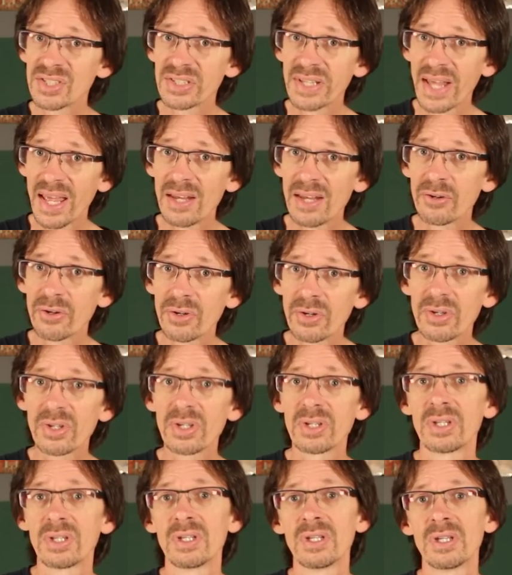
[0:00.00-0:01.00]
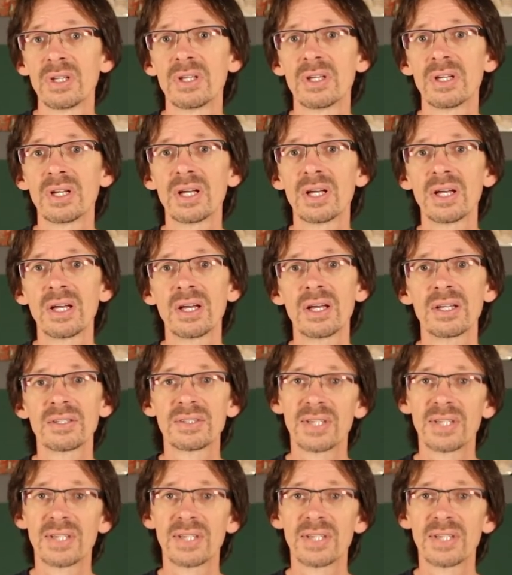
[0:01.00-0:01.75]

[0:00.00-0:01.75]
standard uh,